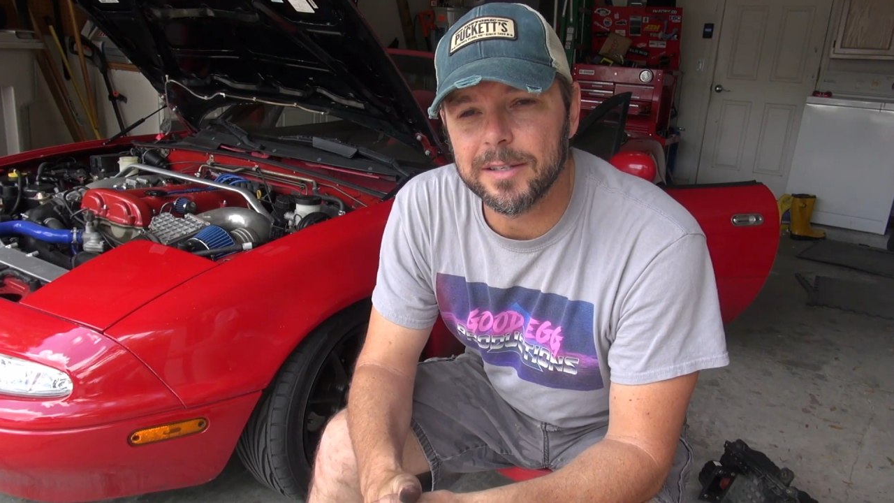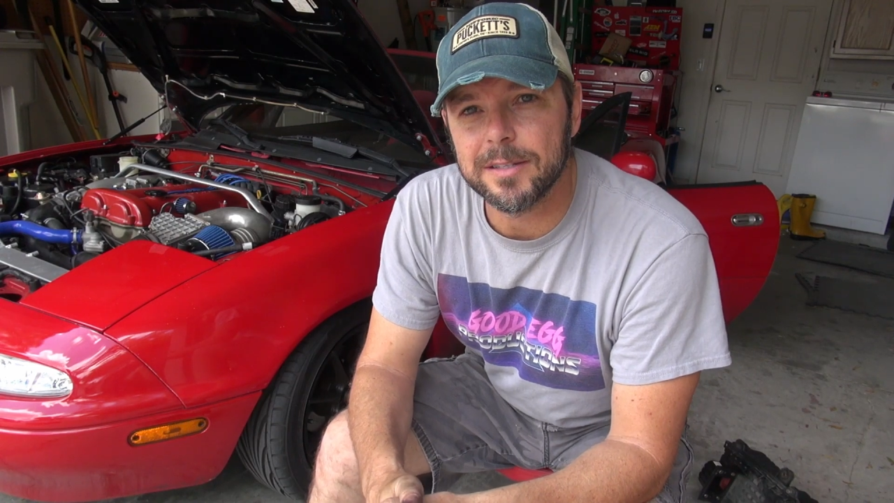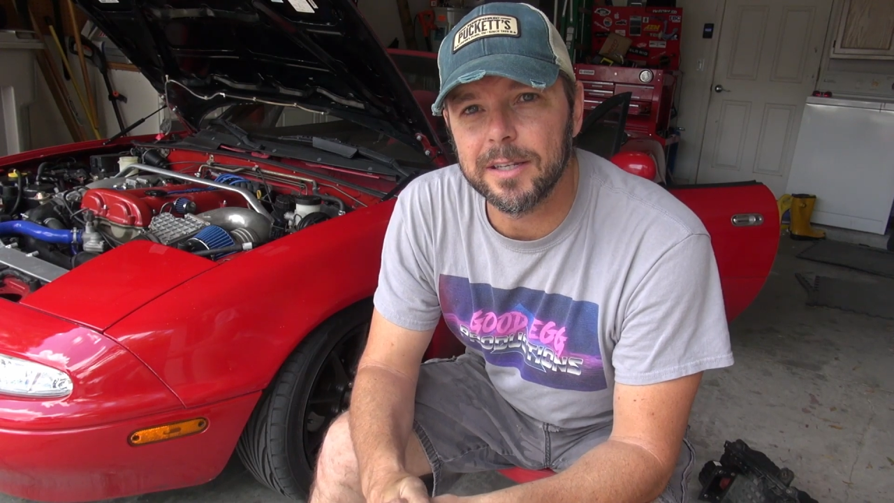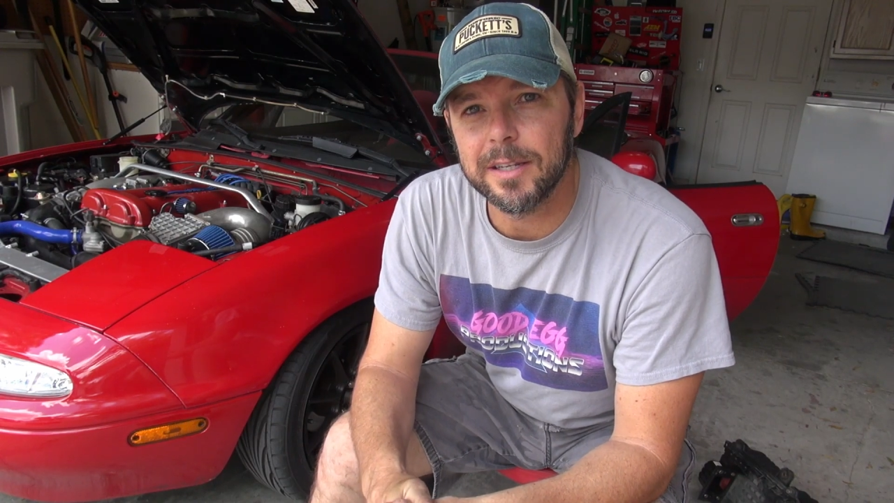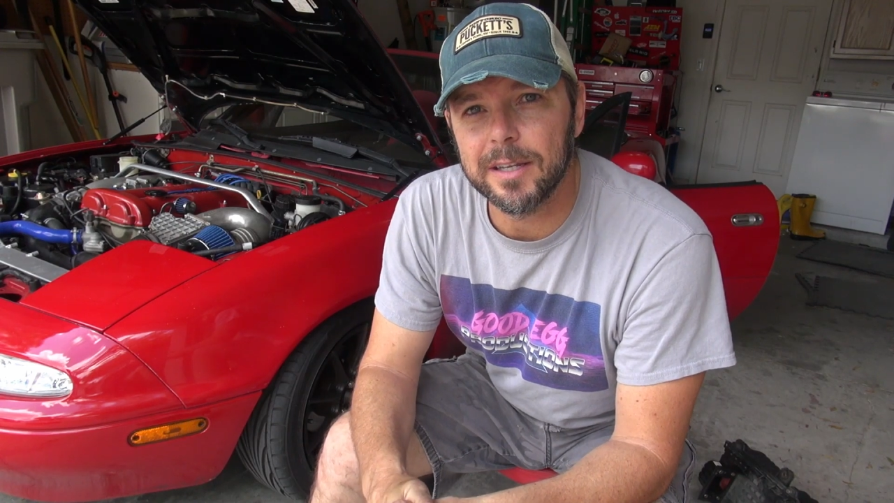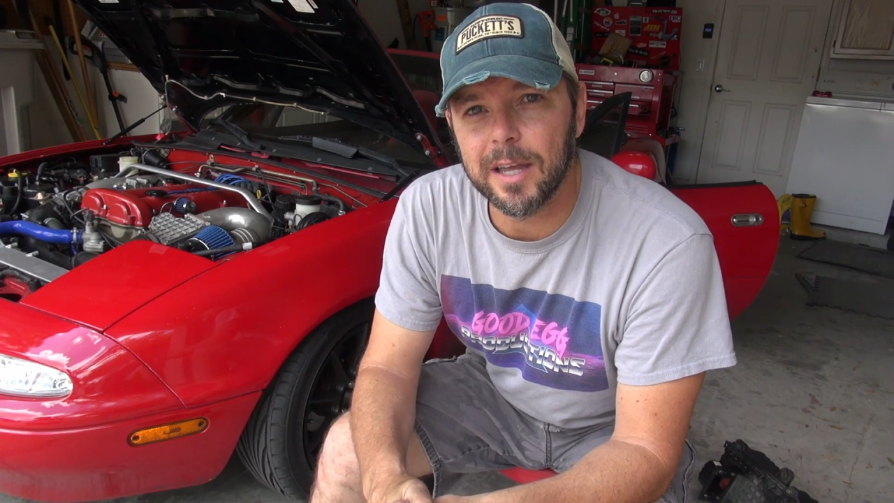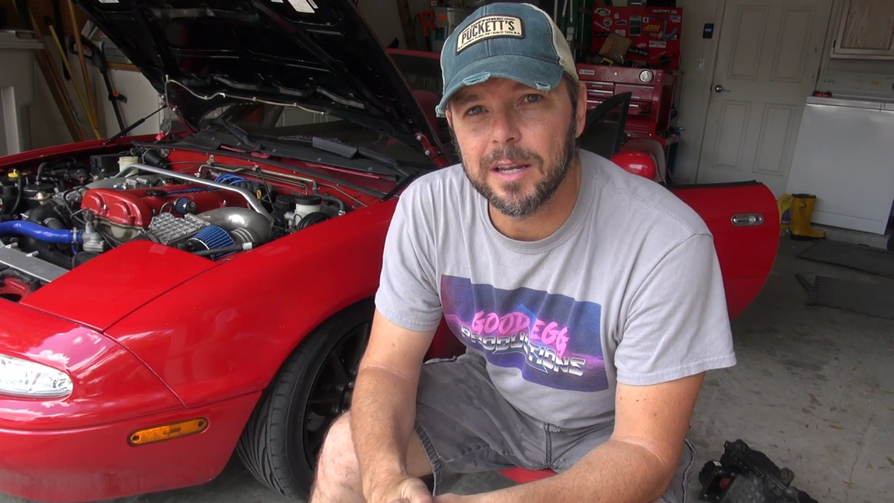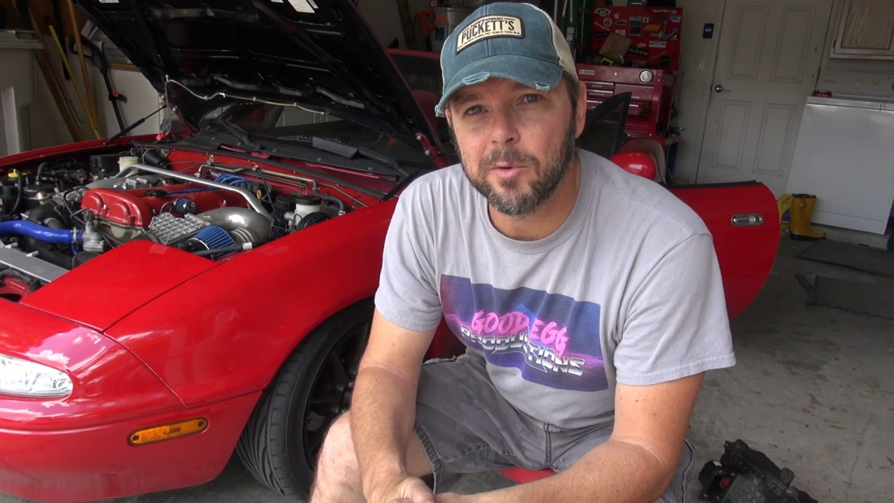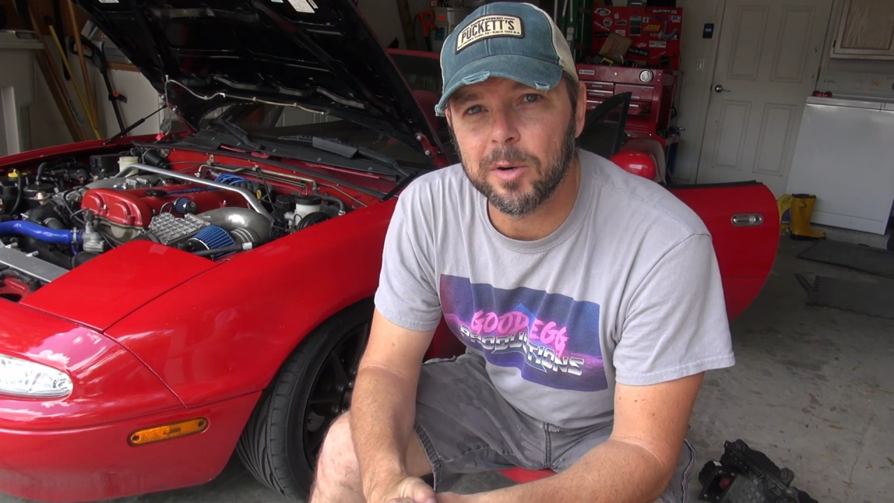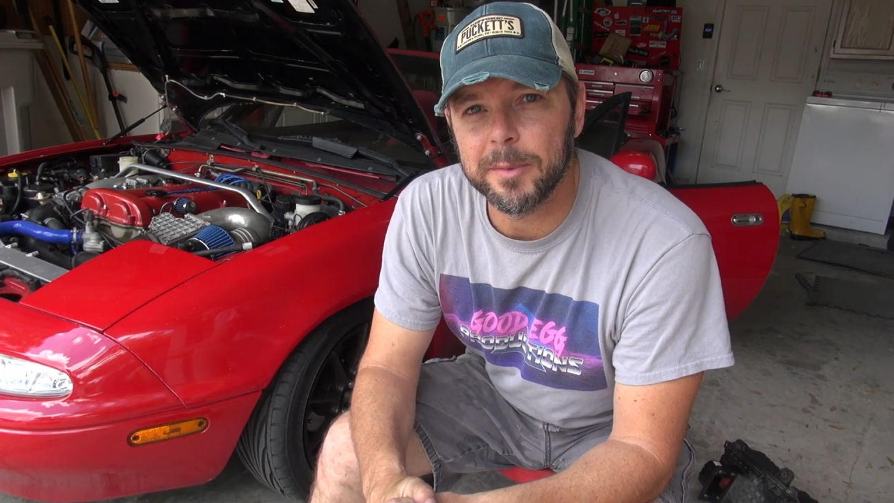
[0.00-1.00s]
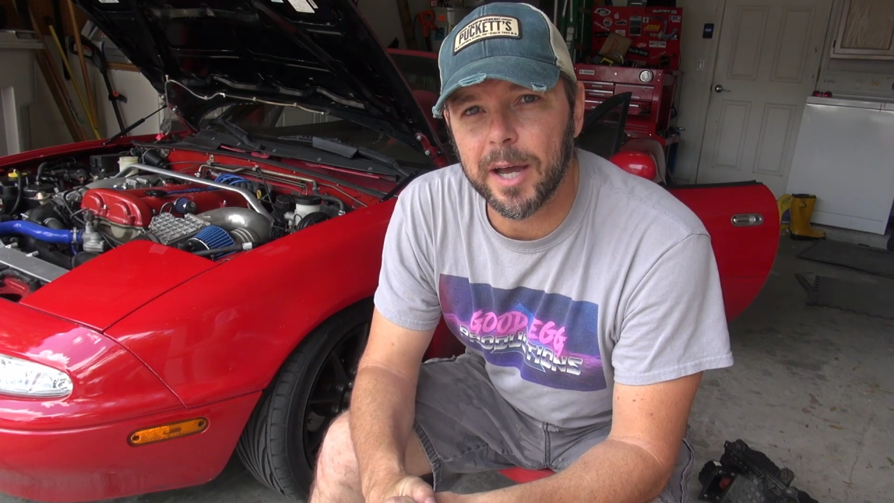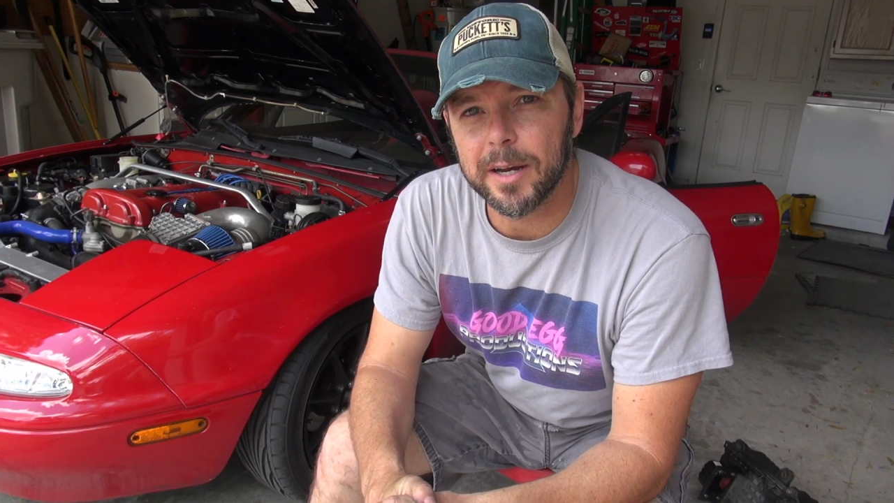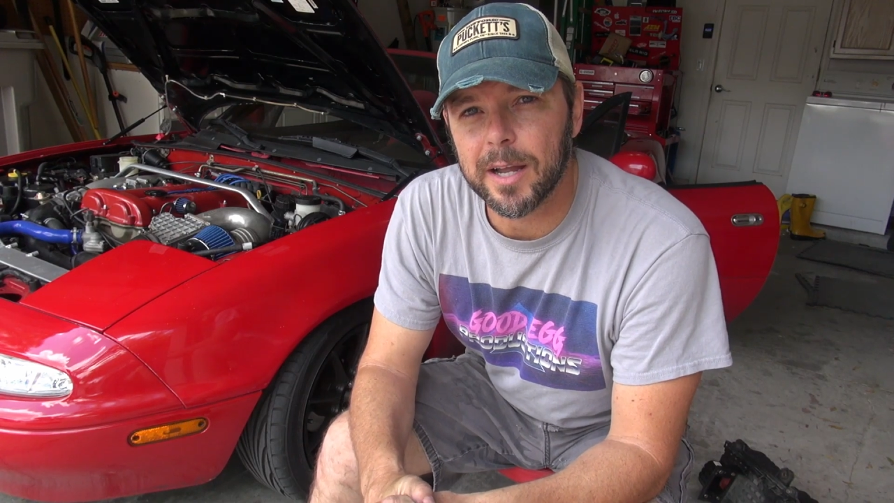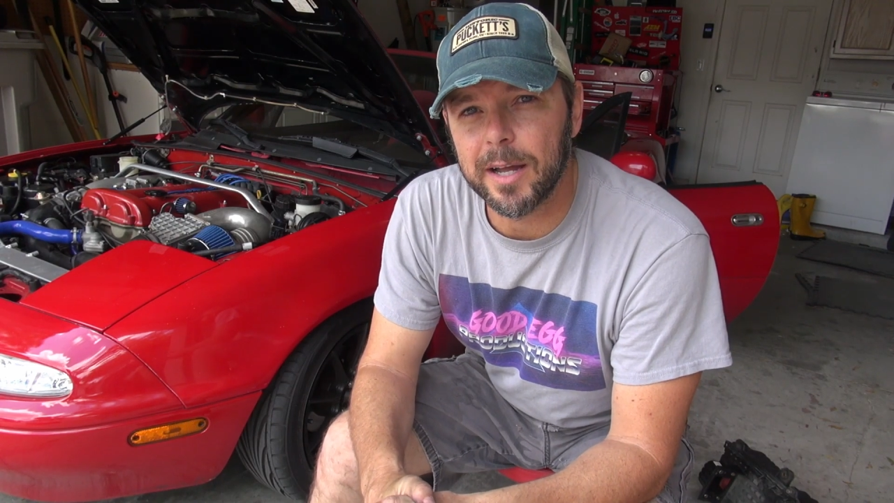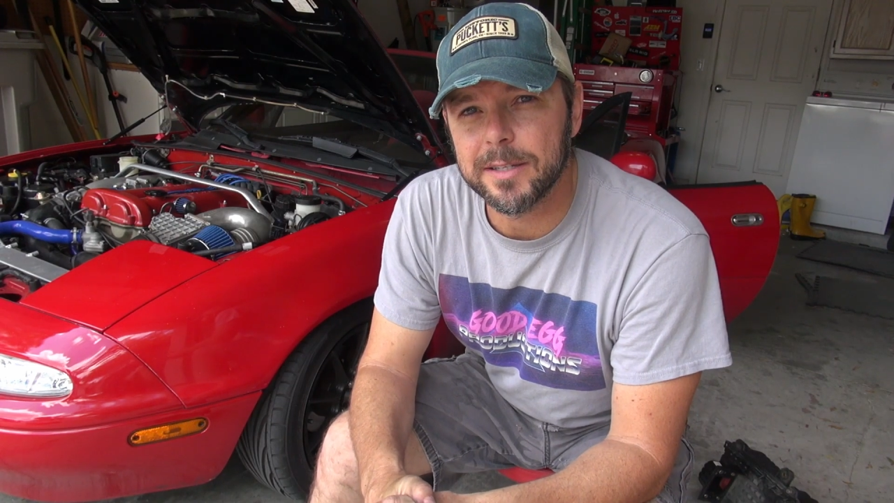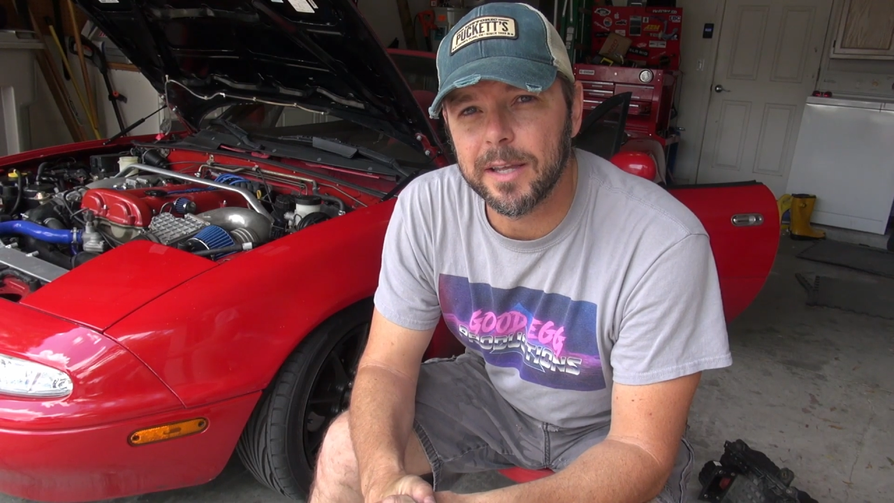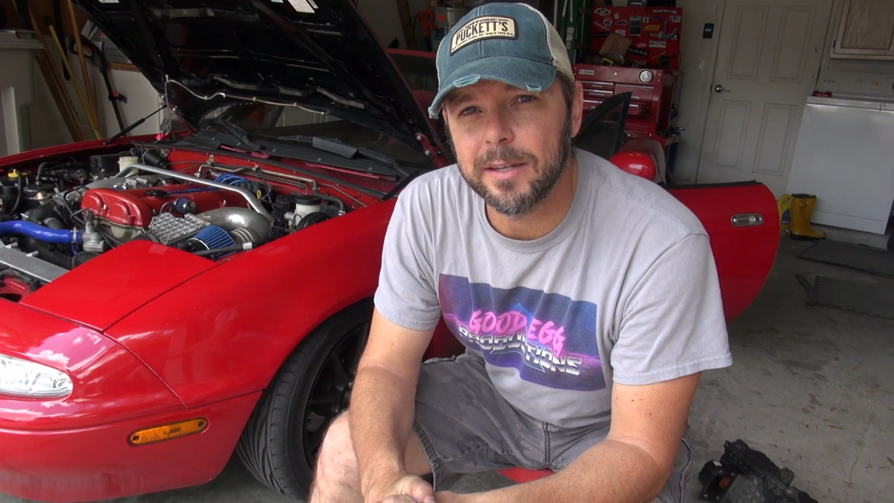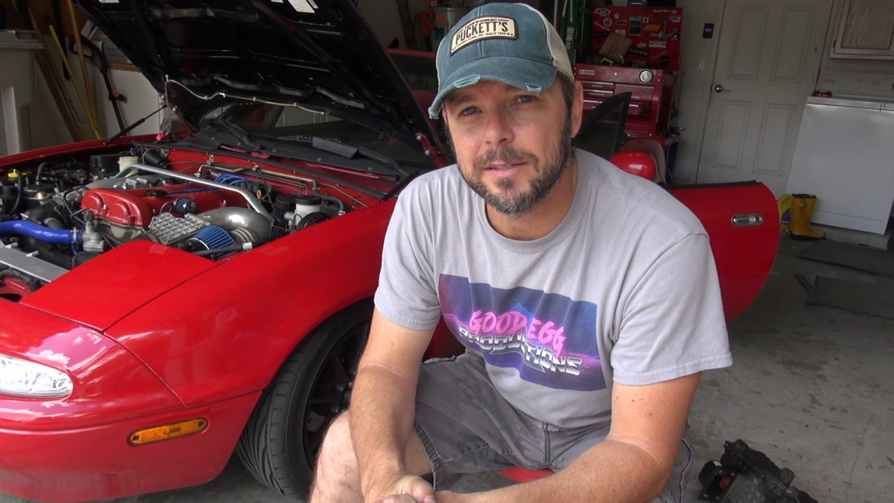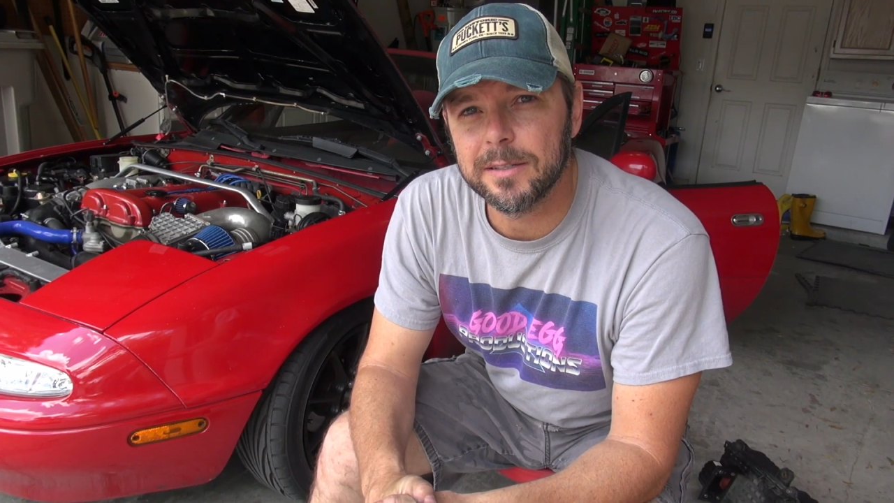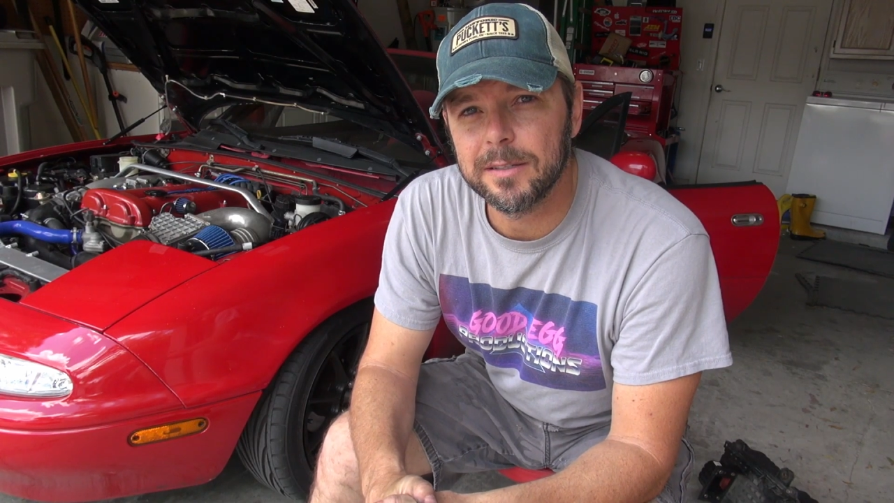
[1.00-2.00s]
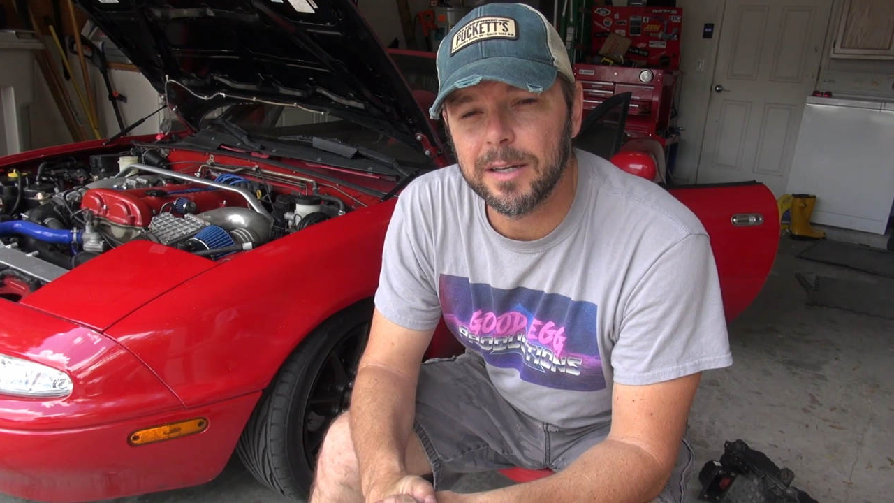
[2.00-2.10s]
see any more Miata content